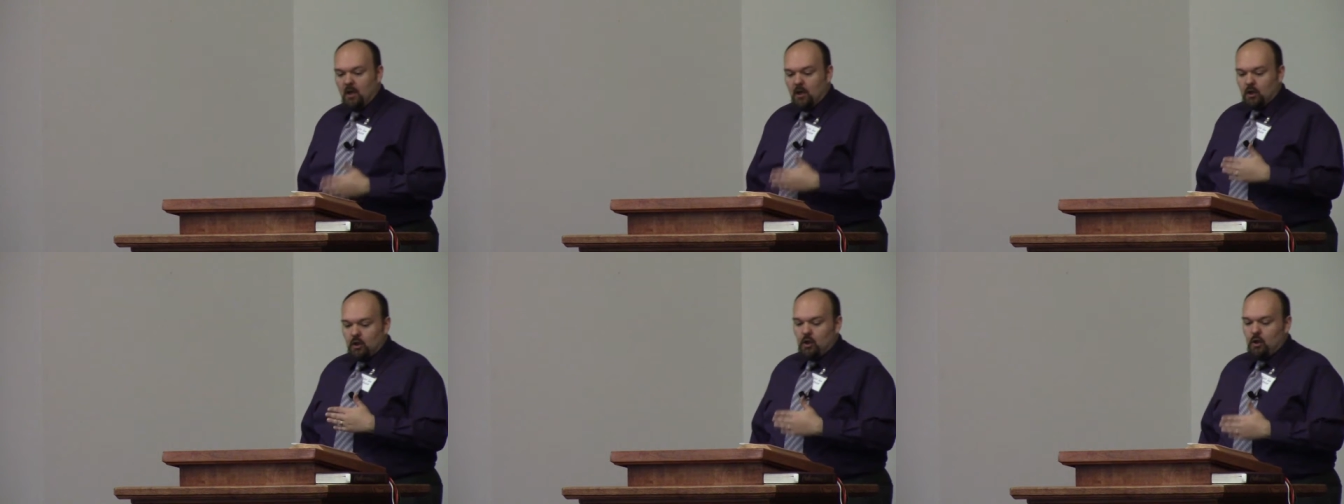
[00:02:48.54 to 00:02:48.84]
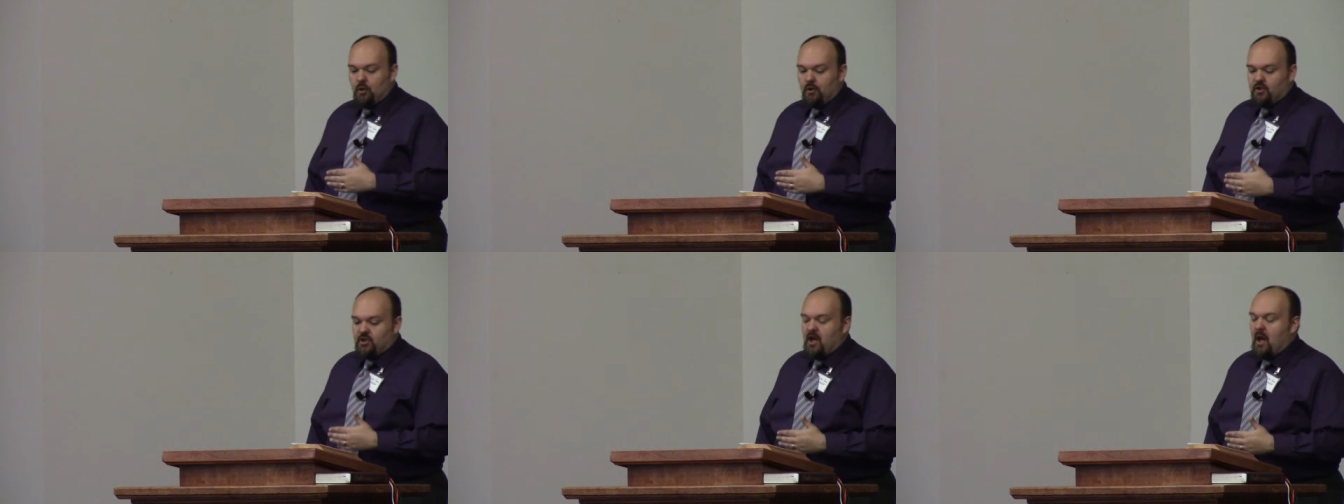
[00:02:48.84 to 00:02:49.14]

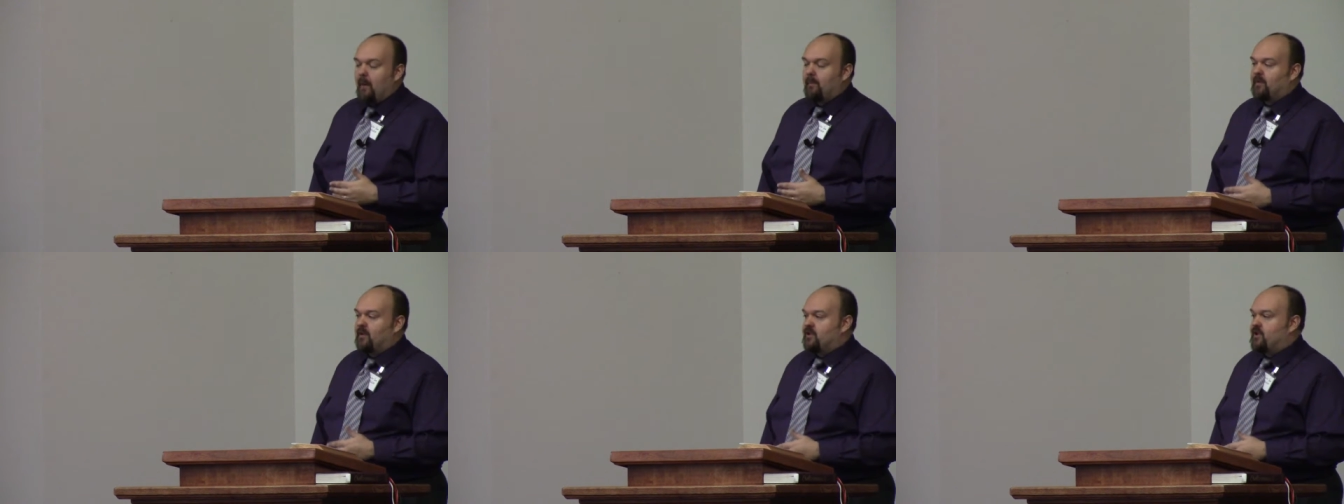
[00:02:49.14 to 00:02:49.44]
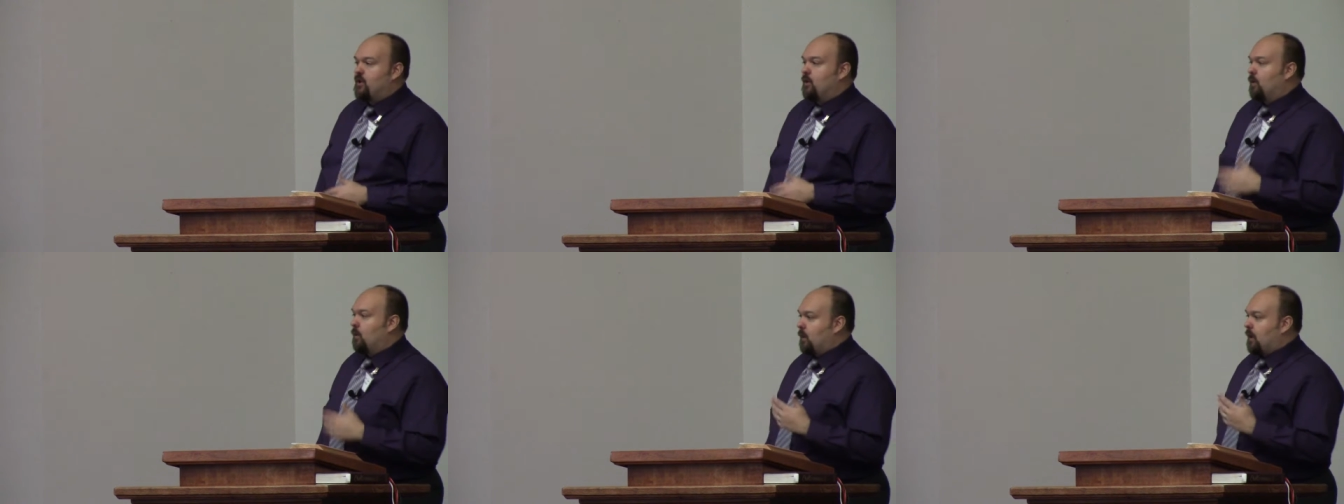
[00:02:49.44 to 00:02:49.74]
Luke chapter
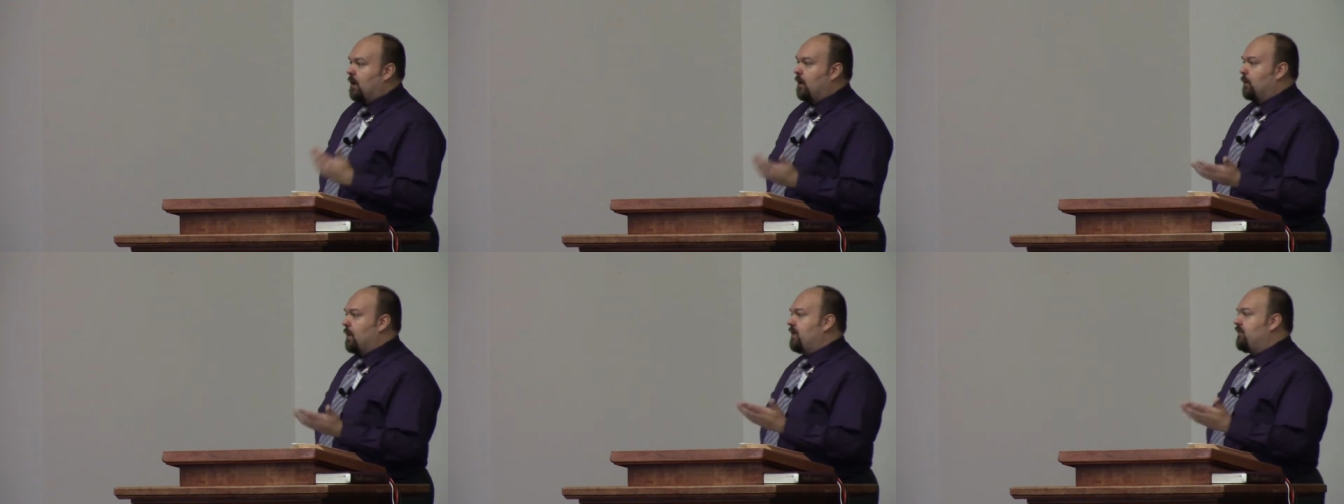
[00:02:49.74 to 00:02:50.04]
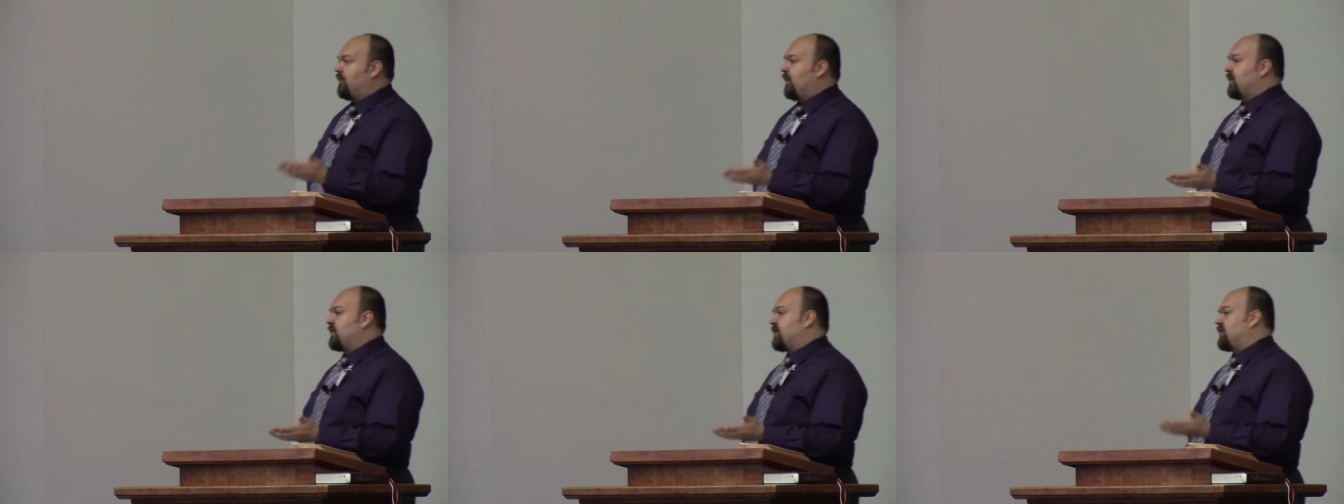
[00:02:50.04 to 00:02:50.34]
2, and we're going to
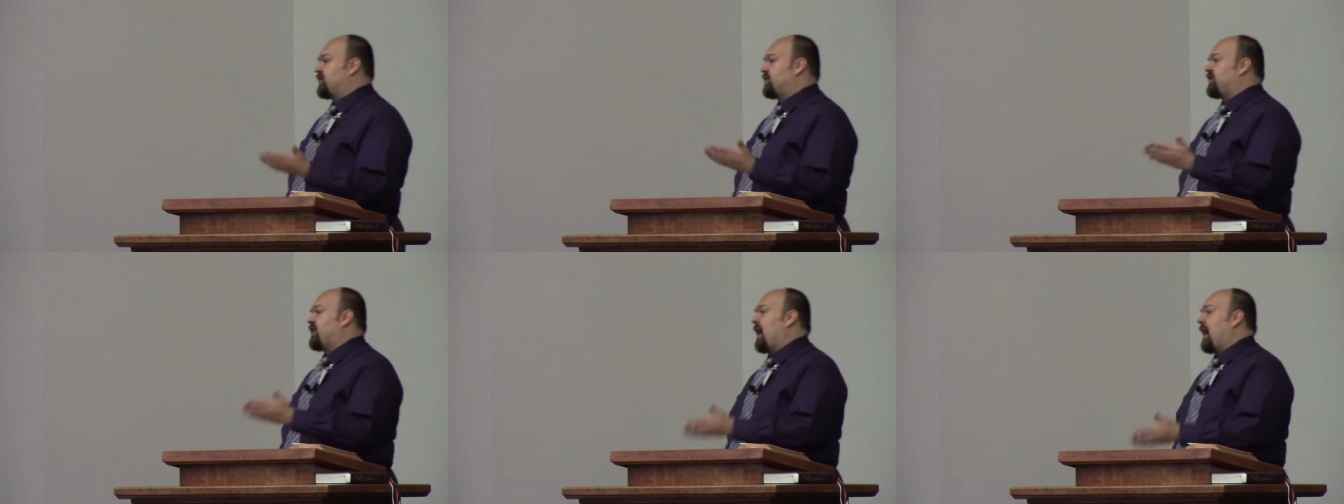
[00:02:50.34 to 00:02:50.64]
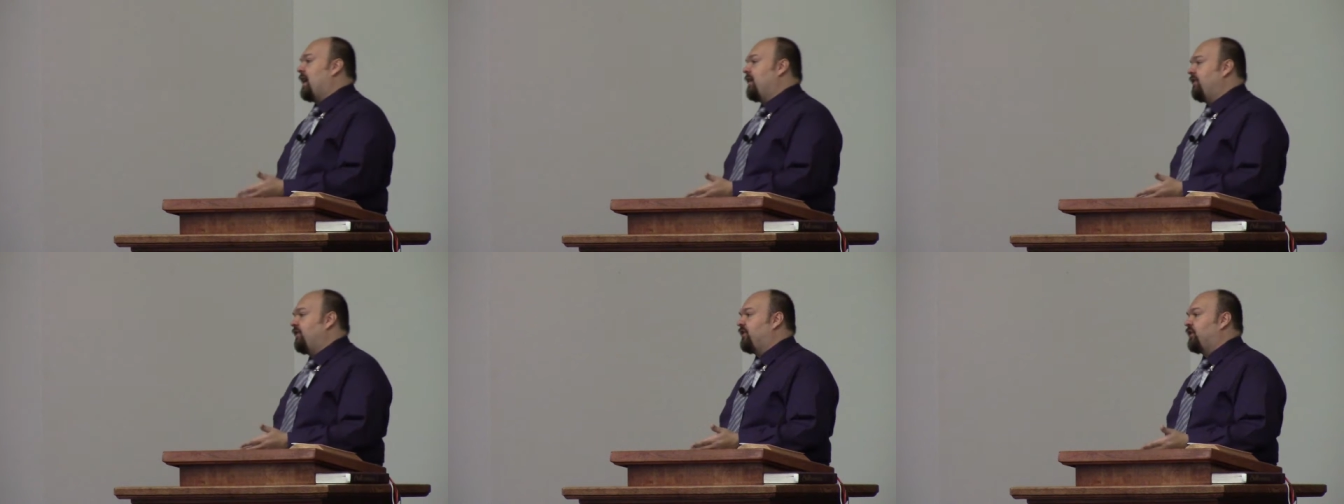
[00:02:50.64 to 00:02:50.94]
read verses
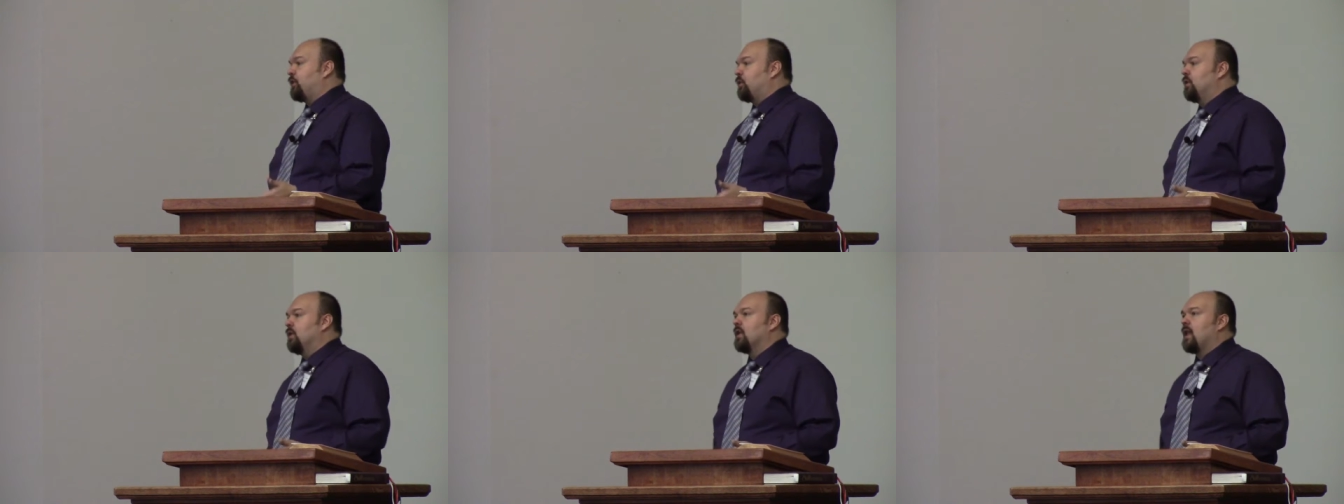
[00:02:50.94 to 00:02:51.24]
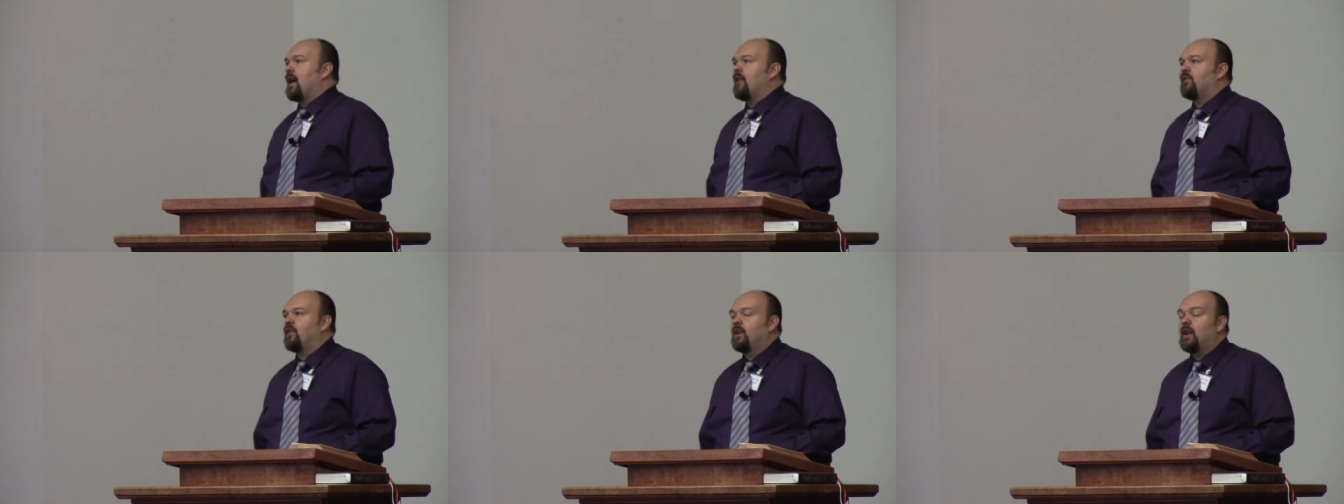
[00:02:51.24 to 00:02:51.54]
10 through
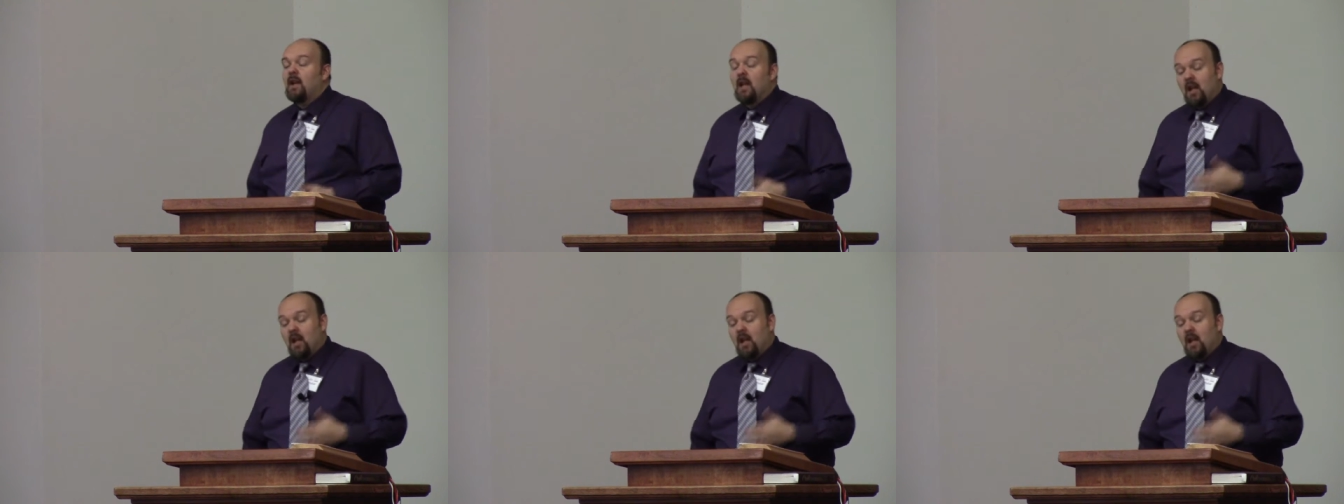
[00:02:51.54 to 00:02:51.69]
11.